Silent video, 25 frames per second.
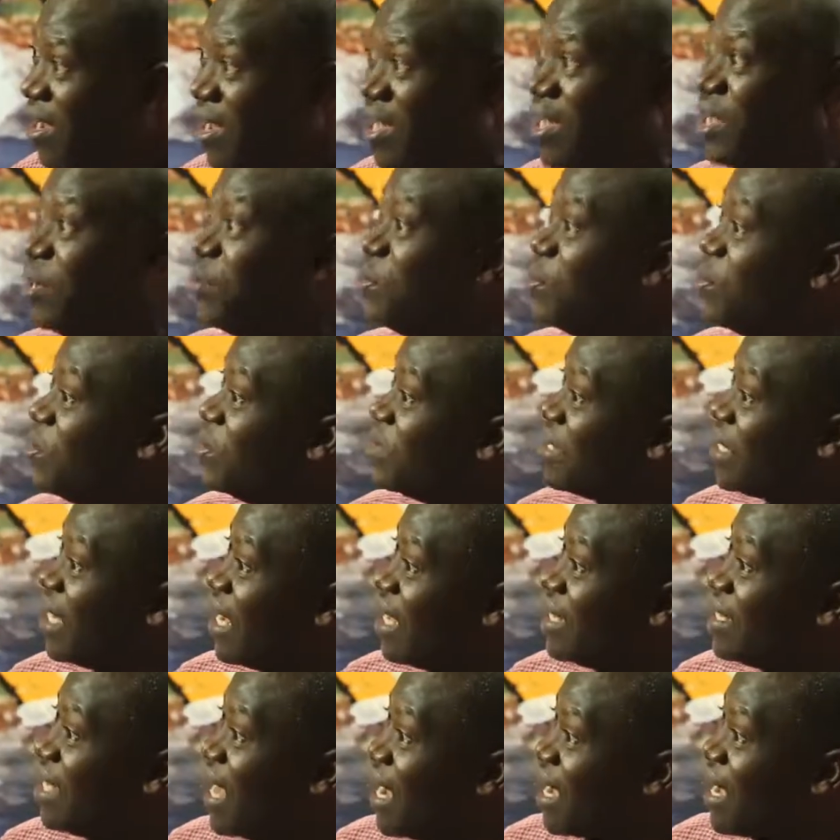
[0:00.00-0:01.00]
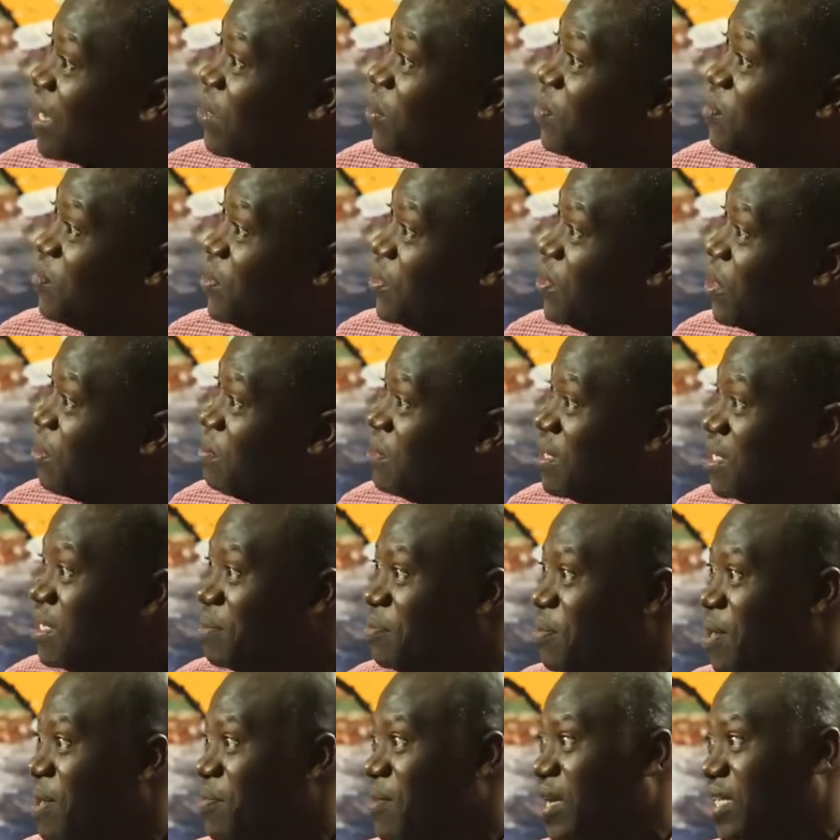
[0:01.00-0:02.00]
he won't get that kind of freedom in
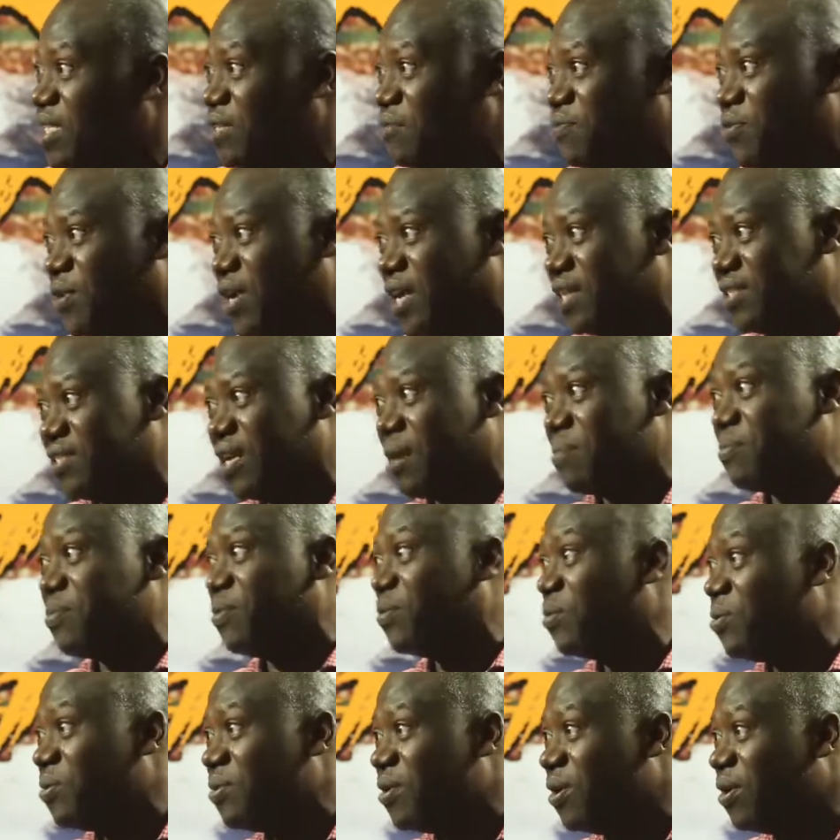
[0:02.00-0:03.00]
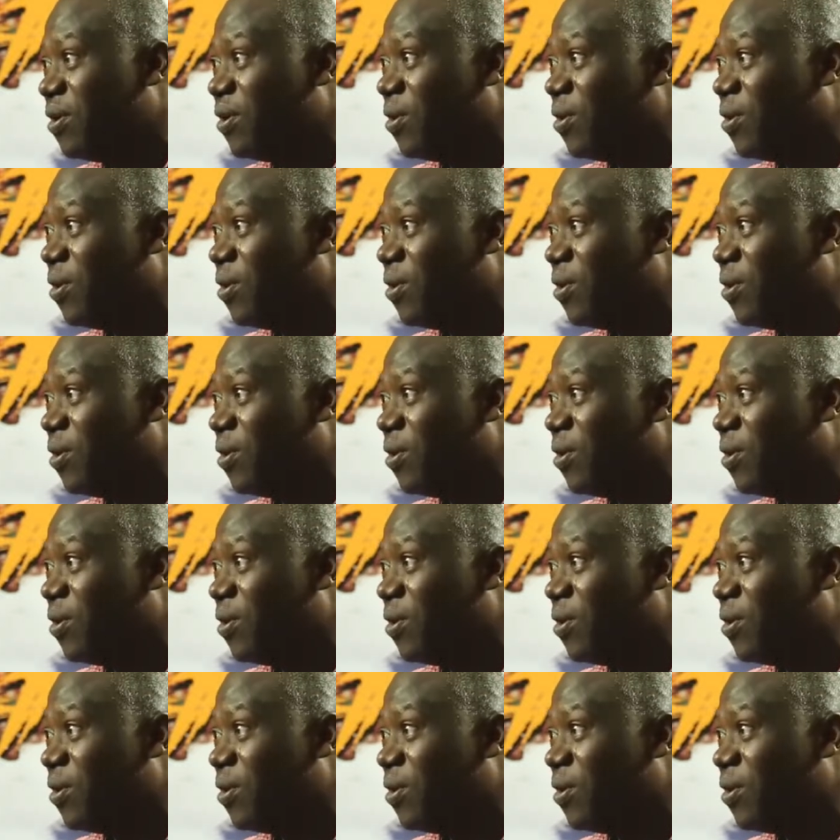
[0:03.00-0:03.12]
the Premiership, for example.